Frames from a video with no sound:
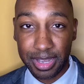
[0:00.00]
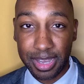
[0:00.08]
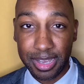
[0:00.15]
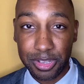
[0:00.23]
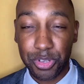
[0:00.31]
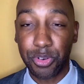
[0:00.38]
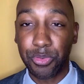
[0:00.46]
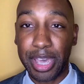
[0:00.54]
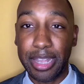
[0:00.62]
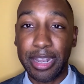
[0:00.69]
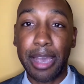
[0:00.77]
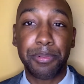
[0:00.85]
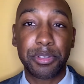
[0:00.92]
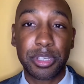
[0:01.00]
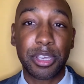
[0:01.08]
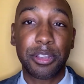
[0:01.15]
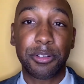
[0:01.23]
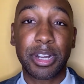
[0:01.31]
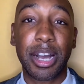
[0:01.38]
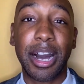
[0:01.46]
So in that
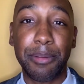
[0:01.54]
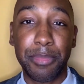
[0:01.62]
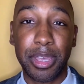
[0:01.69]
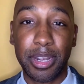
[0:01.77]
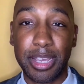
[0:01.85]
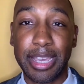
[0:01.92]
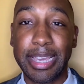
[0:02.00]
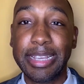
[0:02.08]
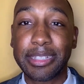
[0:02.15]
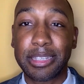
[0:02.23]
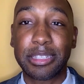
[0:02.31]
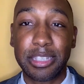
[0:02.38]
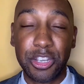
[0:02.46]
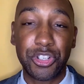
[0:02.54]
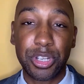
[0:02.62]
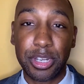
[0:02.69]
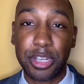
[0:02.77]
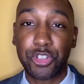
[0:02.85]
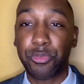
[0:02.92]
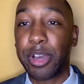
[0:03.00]
particular comment, he's
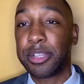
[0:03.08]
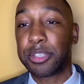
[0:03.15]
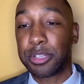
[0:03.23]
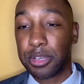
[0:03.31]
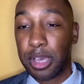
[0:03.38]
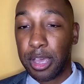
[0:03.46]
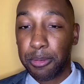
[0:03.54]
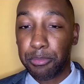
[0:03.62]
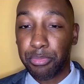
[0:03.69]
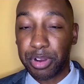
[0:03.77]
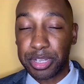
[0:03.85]
essentially trying to bring